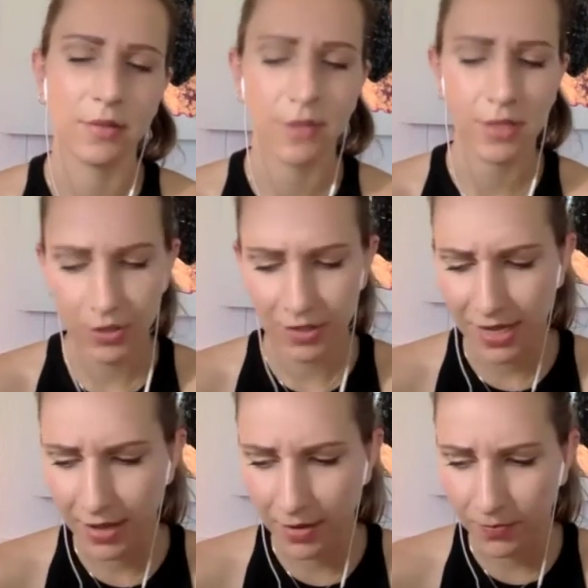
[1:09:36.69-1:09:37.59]
Did you
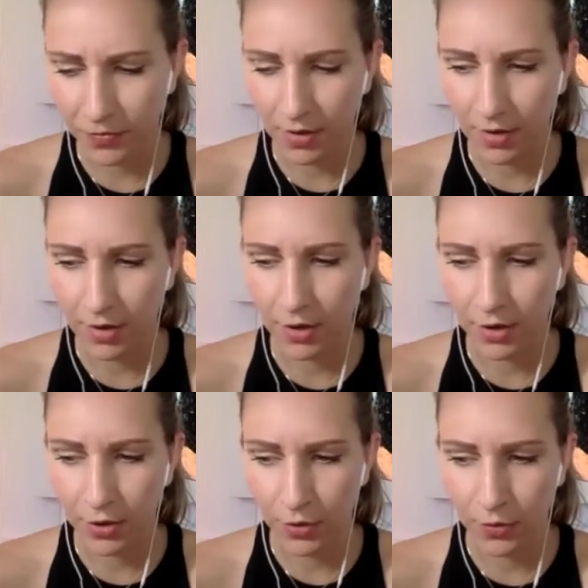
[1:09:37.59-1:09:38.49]
say
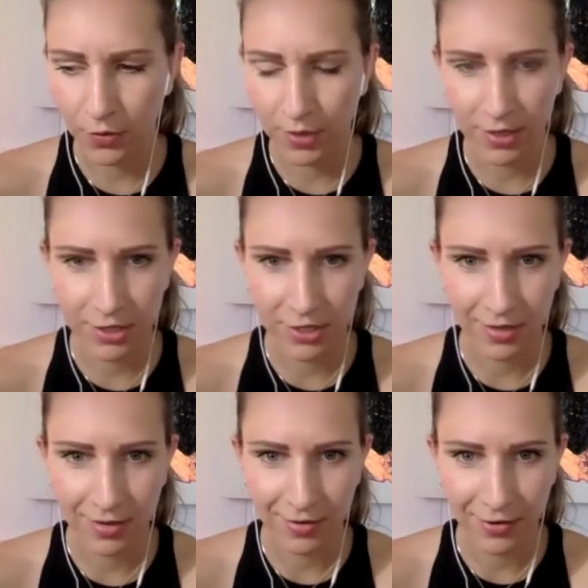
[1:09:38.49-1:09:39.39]
Hu
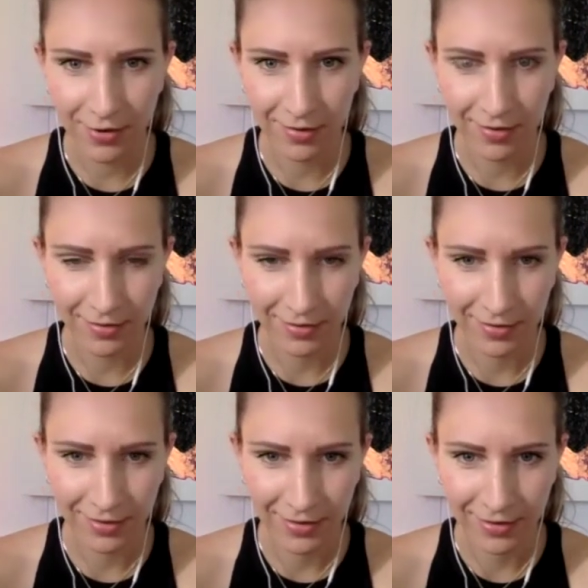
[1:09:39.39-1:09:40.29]
kitchen, or
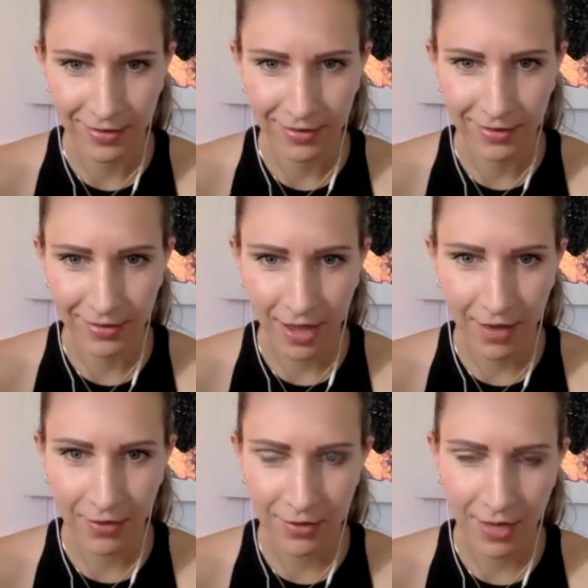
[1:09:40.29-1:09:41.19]
is that
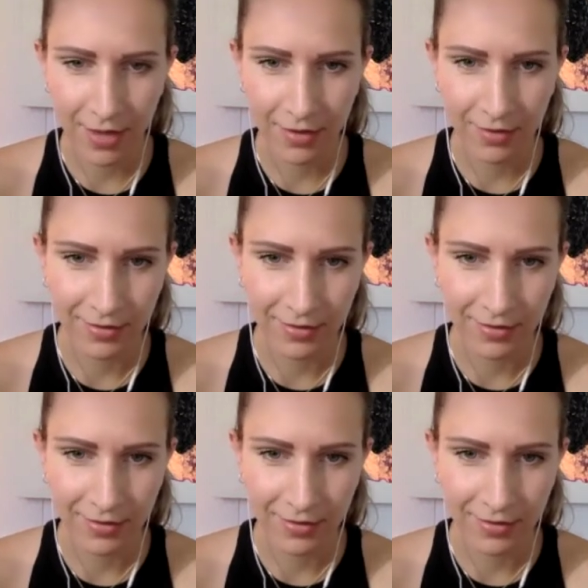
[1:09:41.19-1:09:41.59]
how you say it?